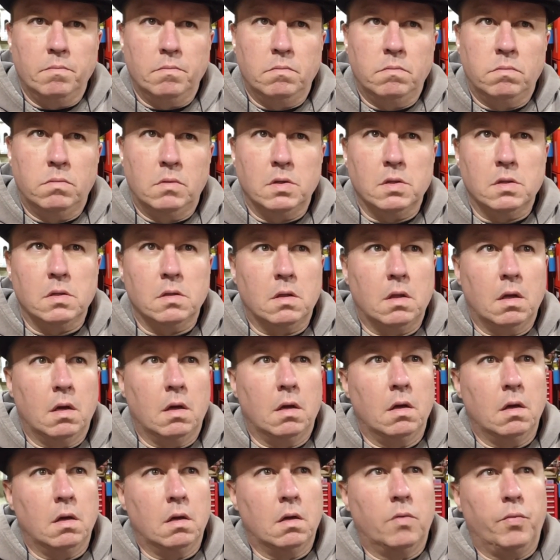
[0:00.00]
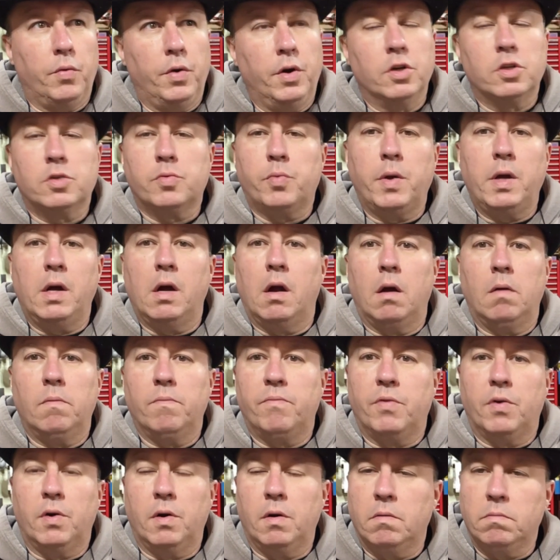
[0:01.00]
the rear swing arm
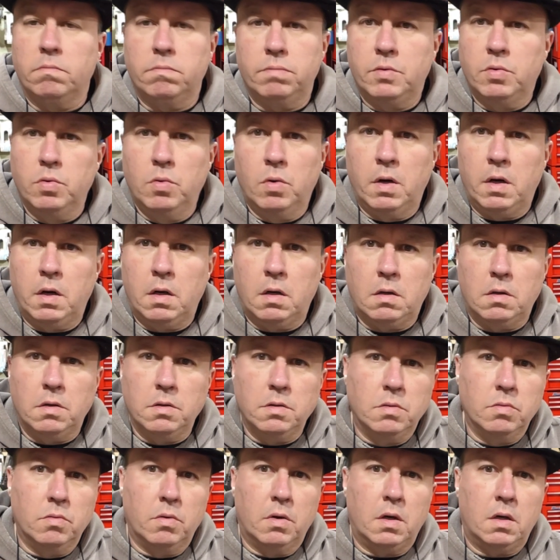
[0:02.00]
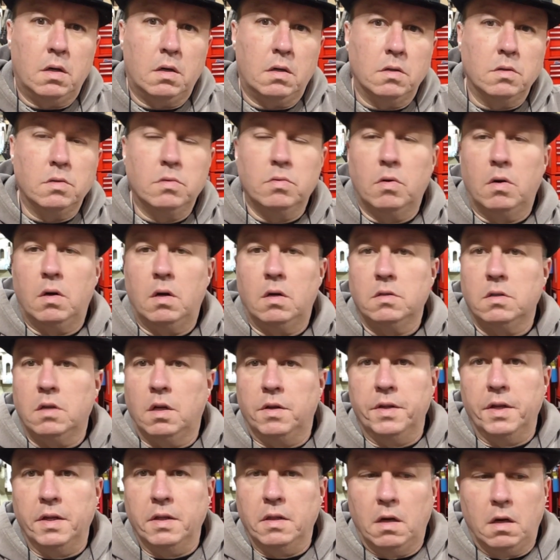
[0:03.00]
for $200
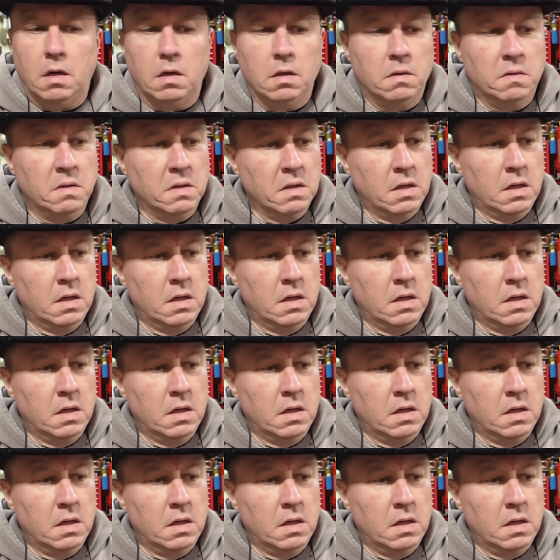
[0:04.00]
all day long,